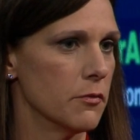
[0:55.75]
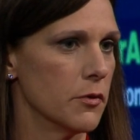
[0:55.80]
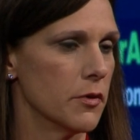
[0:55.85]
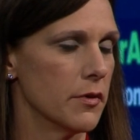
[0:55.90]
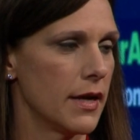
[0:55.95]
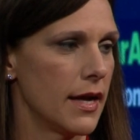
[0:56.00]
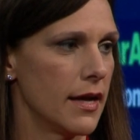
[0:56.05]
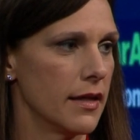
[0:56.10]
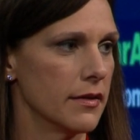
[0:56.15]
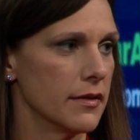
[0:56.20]
Rhode
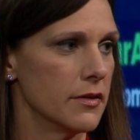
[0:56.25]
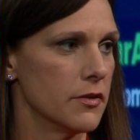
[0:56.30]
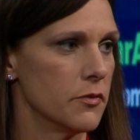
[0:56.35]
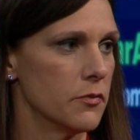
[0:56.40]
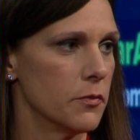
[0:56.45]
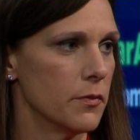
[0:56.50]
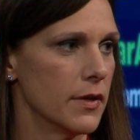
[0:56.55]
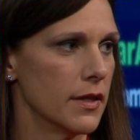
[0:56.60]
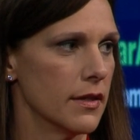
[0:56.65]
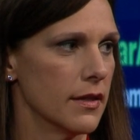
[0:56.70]
Island
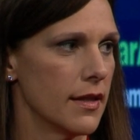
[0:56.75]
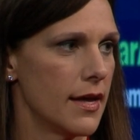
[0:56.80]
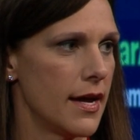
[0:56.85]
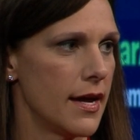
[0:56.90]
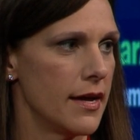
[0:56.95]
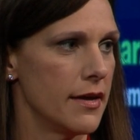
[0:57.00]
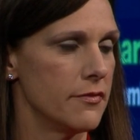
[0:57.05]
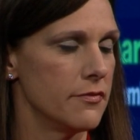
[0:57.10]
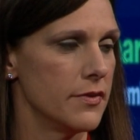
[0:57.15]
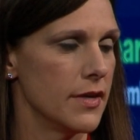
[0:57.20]
went
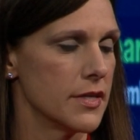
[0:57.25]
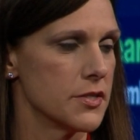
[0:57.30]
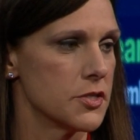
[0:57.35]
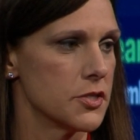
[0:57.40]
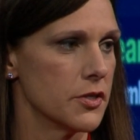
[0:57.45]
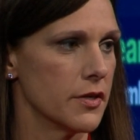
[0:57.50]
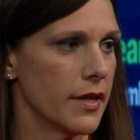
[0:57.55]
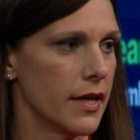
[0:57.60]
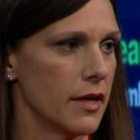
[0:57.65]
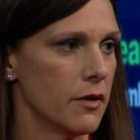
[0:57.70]
live
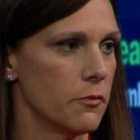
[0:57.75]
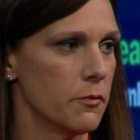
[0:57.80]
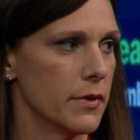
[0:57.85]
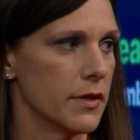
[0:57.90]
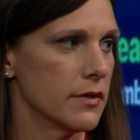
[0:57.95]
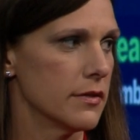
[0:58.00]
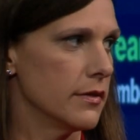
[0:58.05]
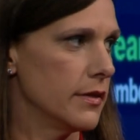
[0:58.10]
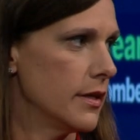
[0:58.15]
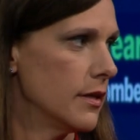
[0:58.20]
yesterday
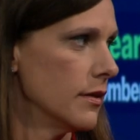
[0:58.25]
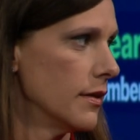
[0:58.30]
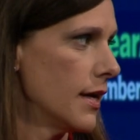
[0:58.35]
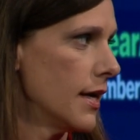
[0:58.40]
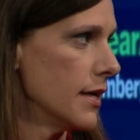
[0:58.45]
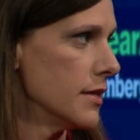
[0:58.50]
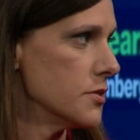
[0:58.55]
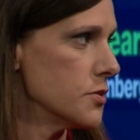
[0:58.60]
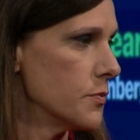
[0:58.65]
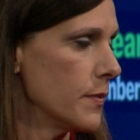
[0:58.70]
with
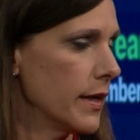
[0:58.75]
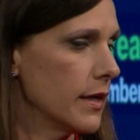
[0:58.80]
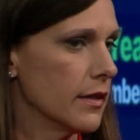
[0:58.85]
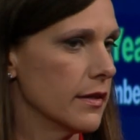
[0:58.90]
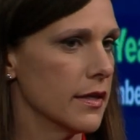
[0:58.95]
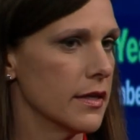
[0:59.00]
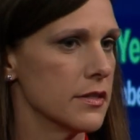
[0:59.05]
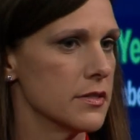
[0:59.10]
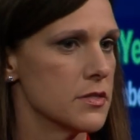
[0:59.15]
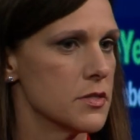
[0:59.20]
legalized
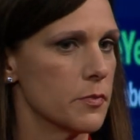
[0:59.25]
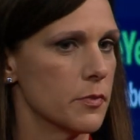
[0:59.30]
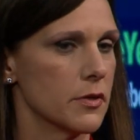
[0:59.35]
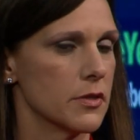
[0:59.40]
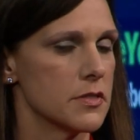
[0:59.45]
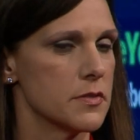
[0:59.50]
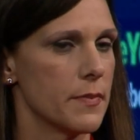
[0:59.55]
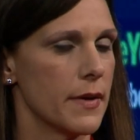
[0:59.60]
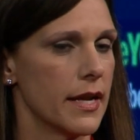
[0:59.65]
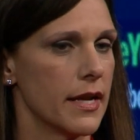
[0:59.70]
regulated
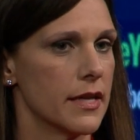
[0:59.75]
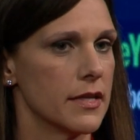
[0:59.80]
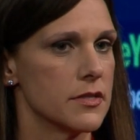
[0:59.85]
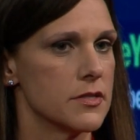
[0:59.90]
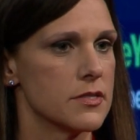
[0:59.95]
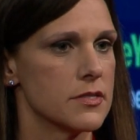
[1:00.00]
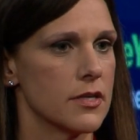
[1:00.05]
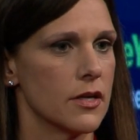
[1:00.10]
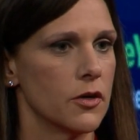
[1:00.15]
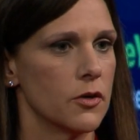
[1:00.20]
sports betting.
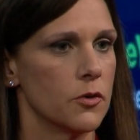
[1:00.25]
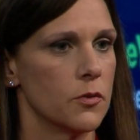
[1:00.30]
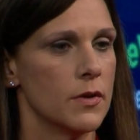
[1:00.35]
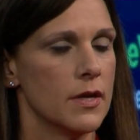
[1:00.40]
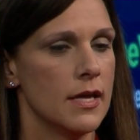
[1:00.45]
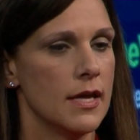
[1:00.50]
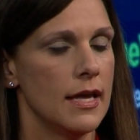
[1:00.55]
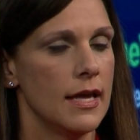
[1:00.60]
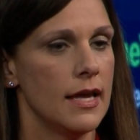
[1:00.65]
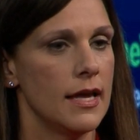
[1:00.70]
So,
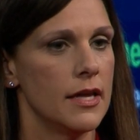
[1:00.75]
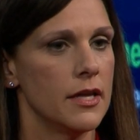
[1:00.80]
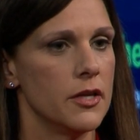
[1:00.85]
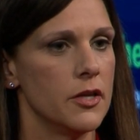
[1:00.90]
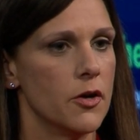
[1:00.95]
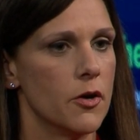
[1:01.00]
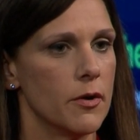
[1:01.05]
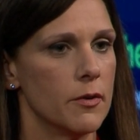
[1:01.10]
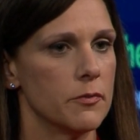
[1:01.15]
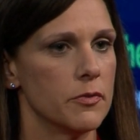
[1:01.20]

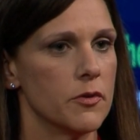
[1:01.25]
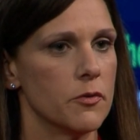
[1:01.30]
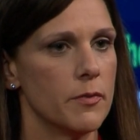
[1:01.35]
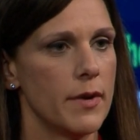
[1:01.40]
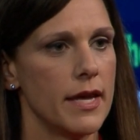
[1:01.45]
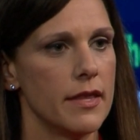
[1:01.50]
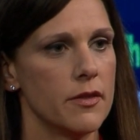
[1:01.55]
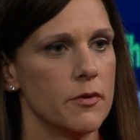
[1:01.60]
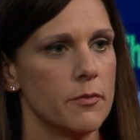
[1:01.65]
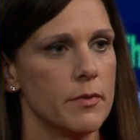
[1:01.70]
the
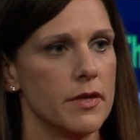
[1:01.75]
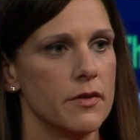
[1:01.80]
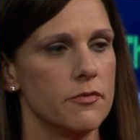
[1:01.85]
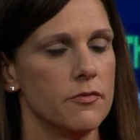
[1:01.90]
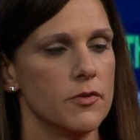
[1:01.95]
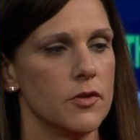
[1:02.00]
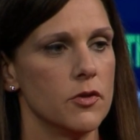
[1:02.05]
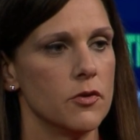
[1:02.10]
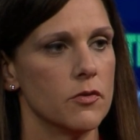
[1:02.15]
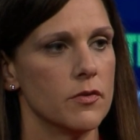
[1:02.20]
way that we
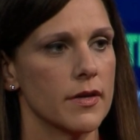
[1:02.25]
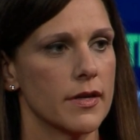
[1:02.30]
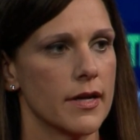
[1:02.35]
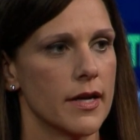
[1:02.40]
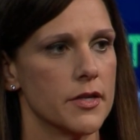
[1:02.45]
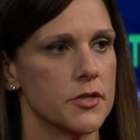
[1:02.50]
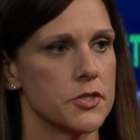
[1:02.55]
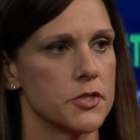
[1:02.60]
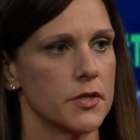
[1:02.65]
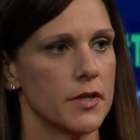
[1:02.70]
view the
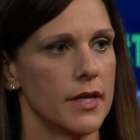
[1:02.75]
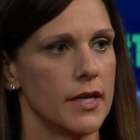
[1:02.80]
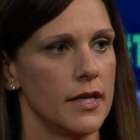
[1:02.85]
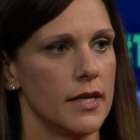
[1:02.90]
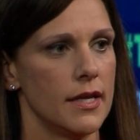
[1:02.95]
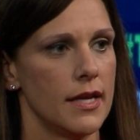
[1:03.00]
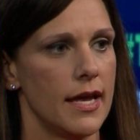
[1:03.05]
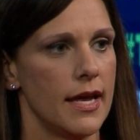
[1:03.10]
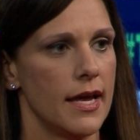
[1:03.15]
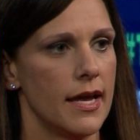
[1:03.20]

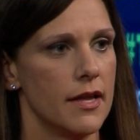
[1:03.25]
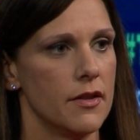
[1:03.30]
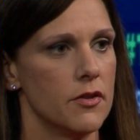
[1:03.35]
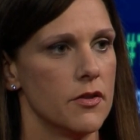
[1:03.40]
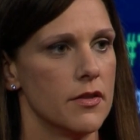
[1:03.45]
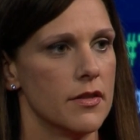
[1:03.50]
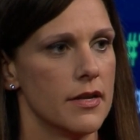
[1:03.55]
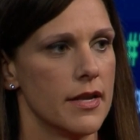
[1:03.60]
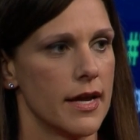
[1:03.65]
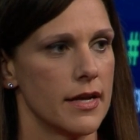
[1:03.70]
country
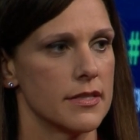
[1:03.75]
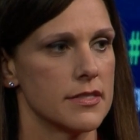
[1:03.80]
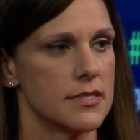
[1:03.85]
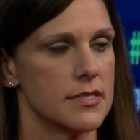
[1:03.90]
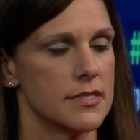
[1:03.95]
and the next